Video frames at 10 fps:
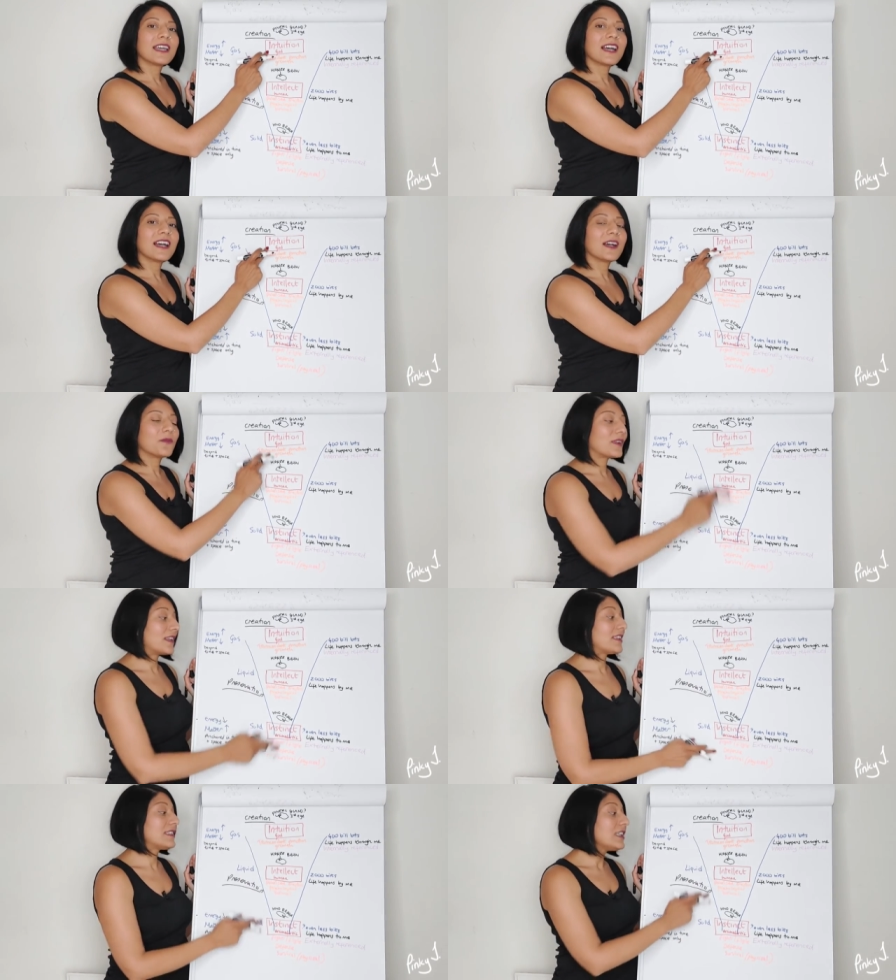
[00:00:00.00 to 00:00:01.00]
Um,
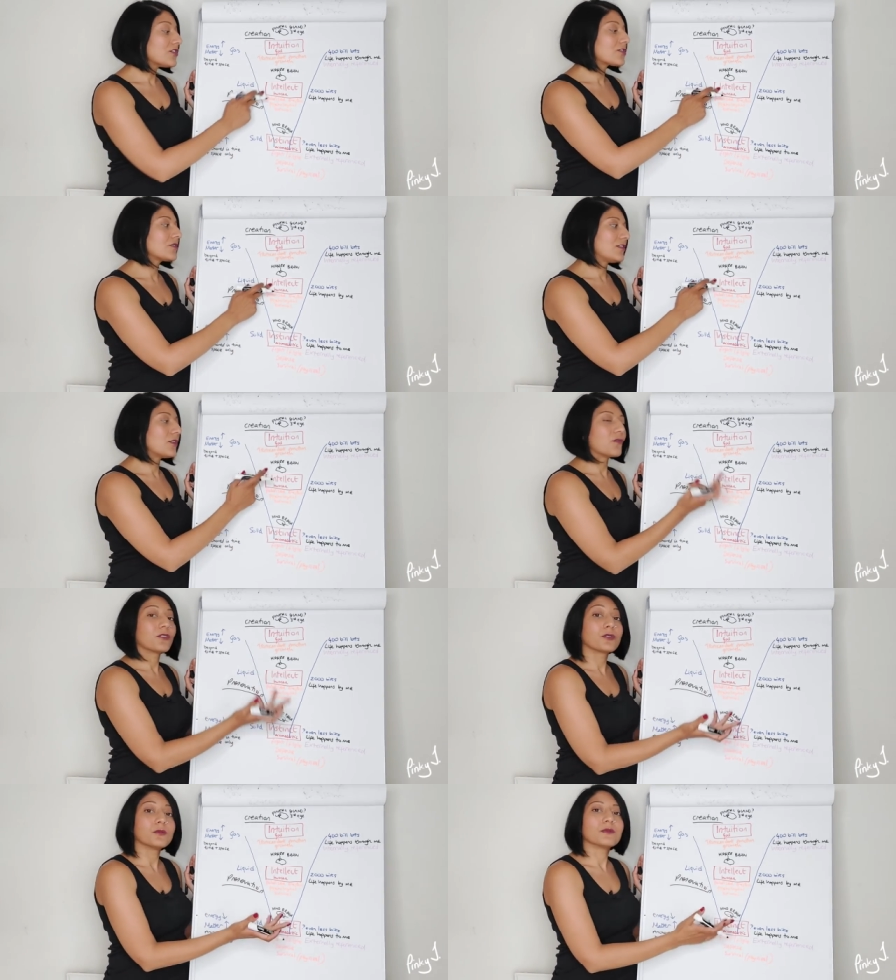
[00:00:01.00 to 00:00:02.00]
and I teach, you know,
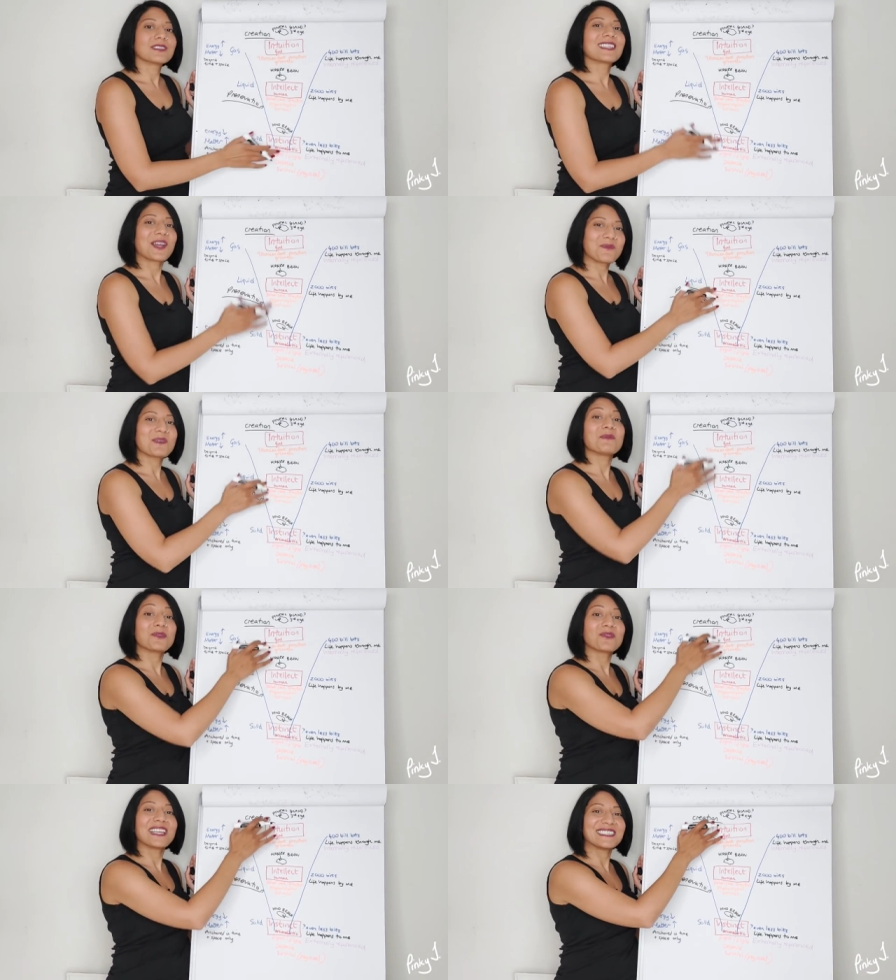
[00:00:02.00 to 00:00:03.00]
the tools to help people
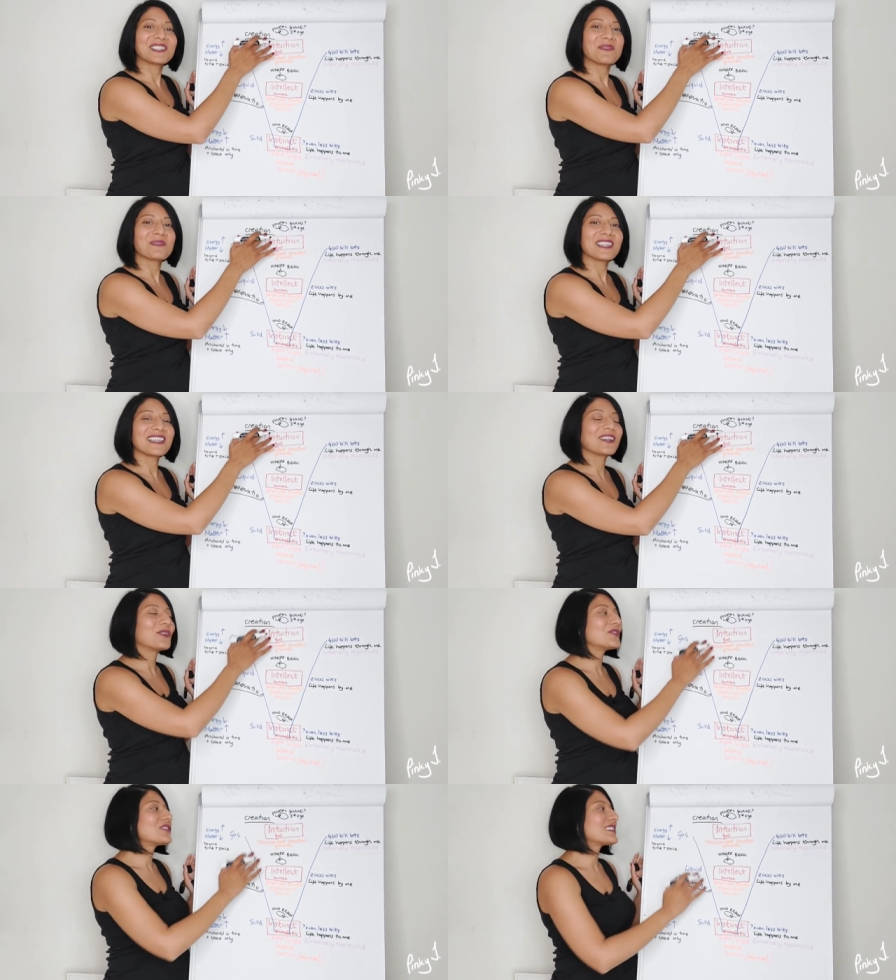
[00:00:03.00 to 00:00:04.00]
raise up in their
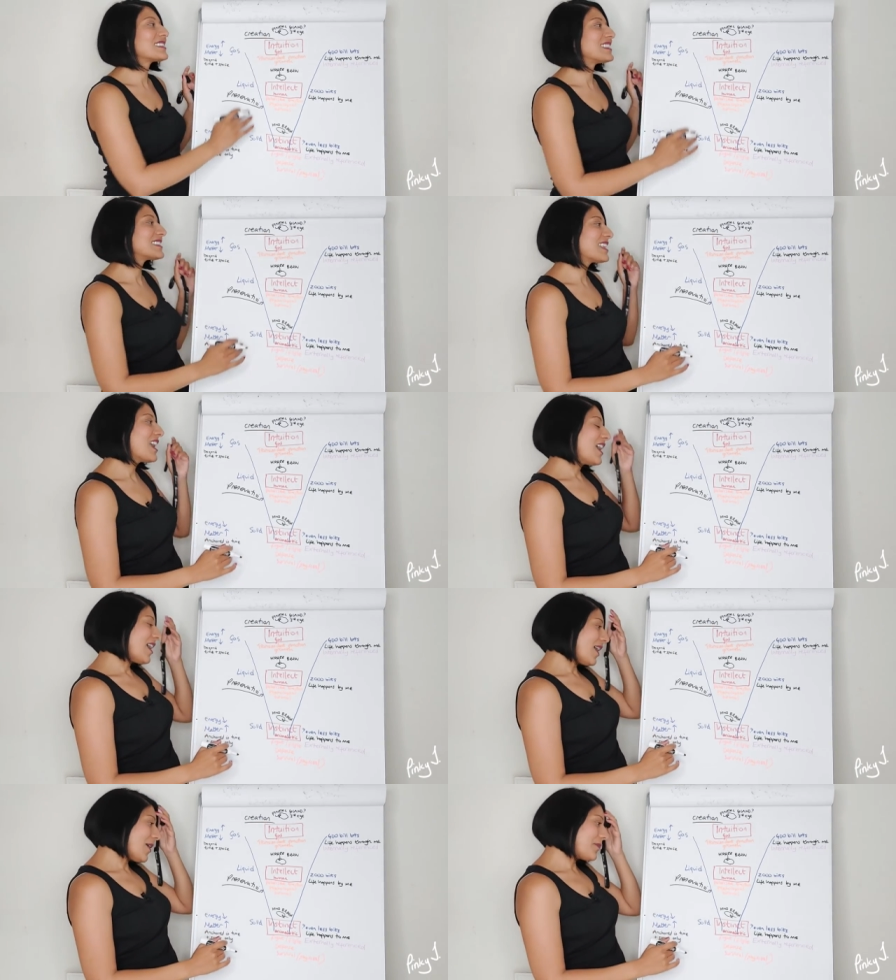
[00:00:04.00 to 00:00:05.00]
consciousness.
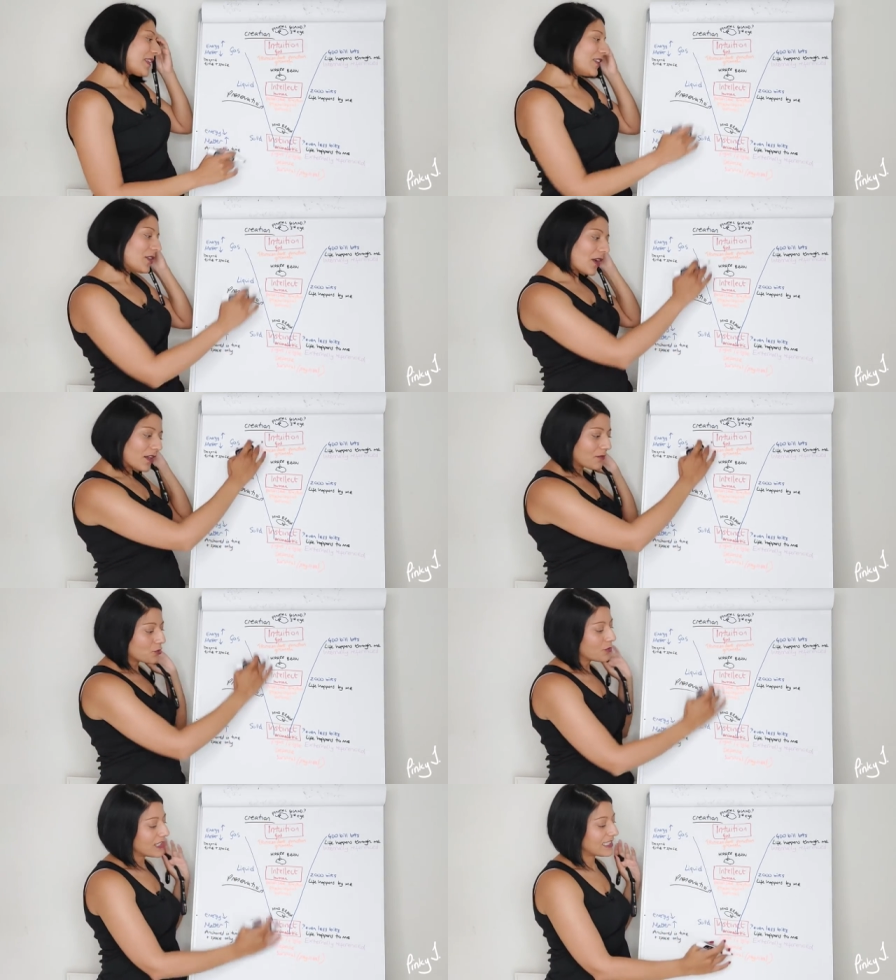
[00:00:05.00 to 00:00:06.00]
Um, you know, and I've
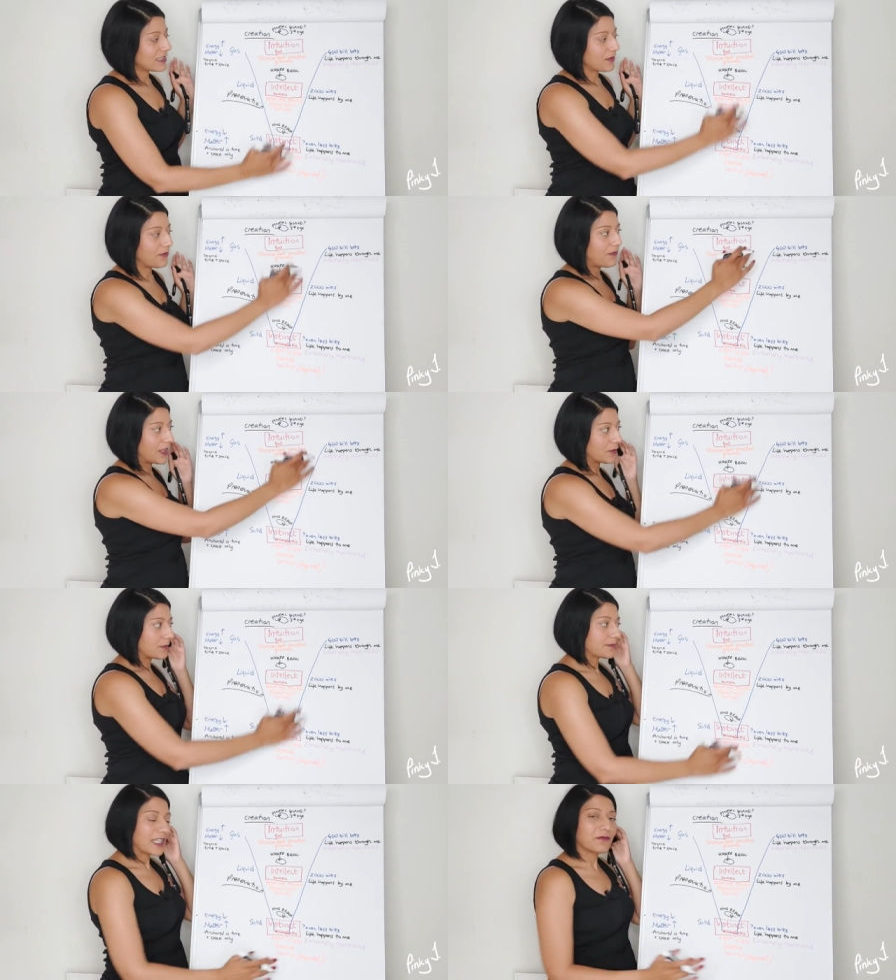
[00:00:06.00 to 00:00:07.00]
drawn this as a
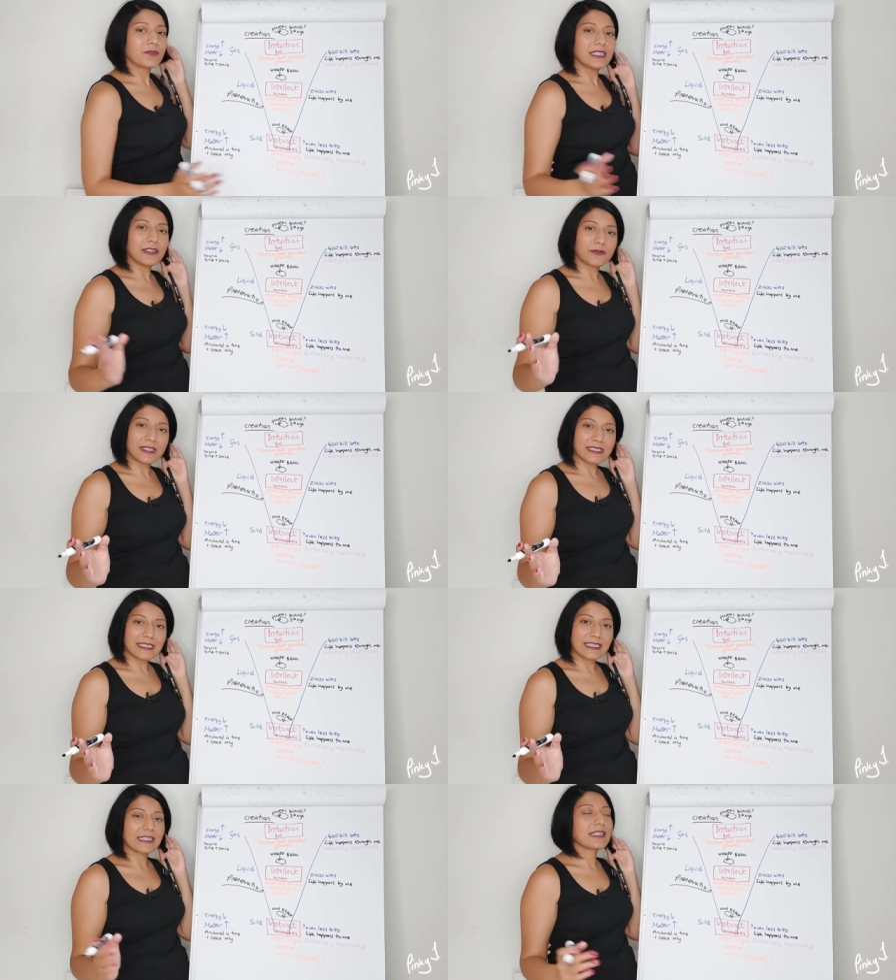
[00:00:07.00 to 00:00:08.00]
funnel. And really the reason I
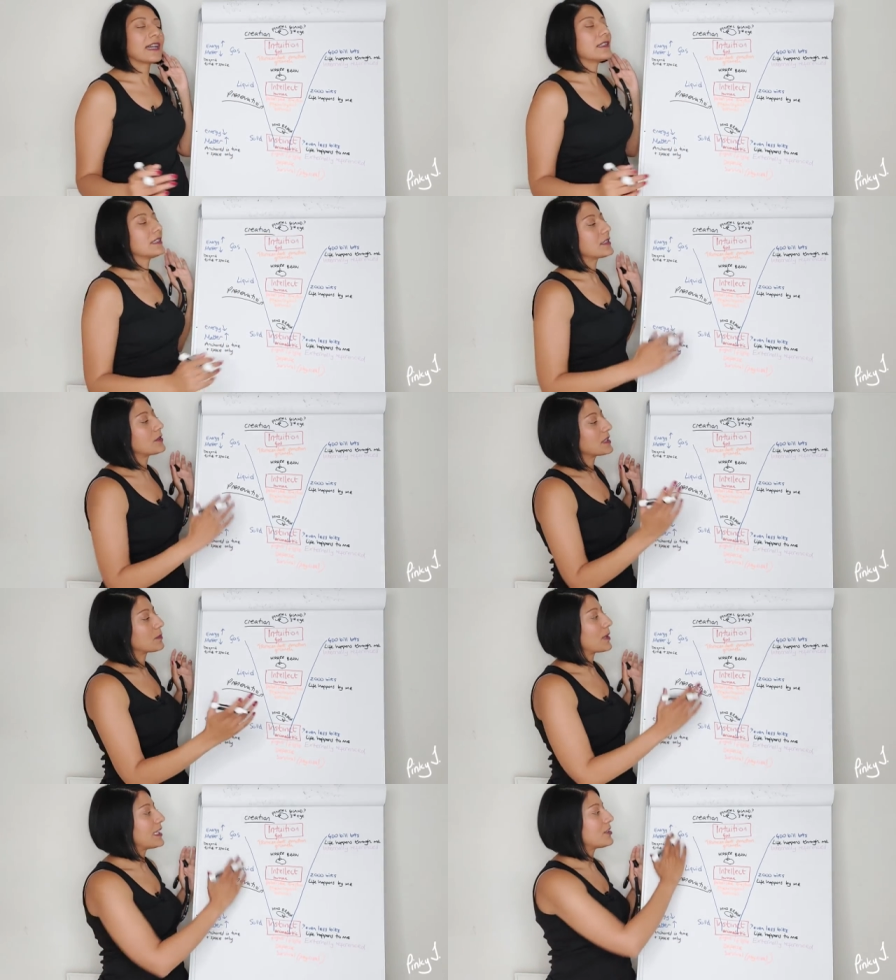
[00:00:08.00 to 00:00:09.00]
did that is to
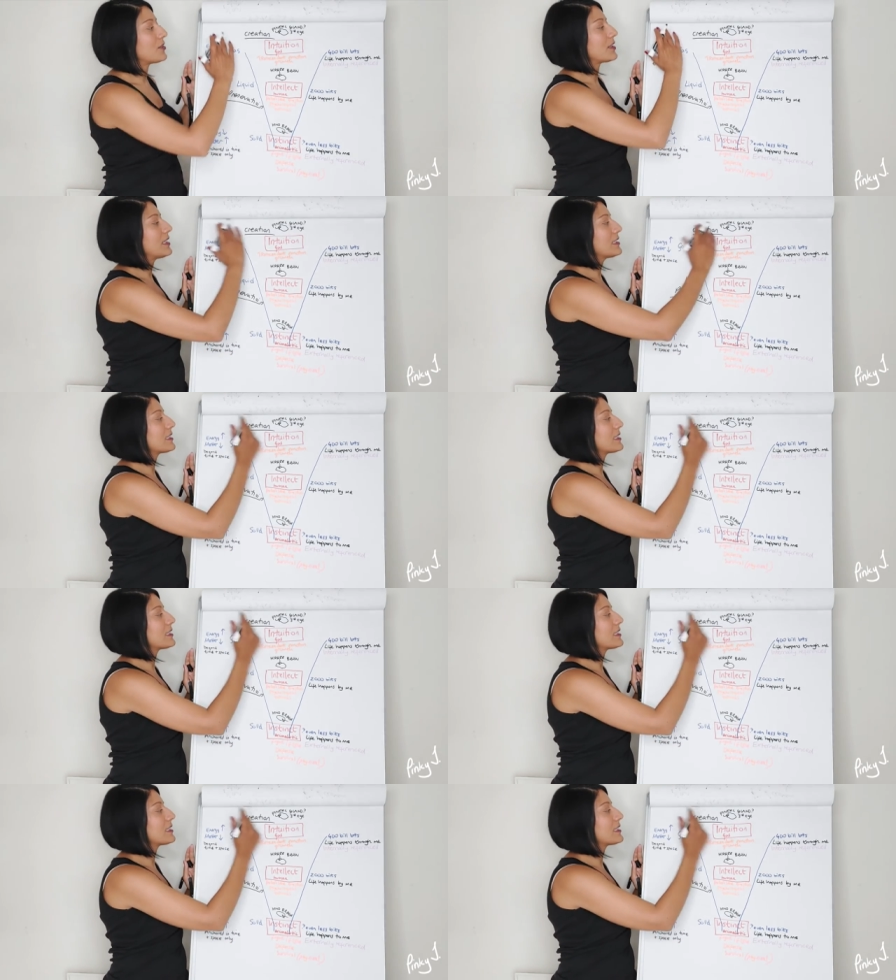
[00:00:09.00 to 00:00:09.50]
explain to you that, as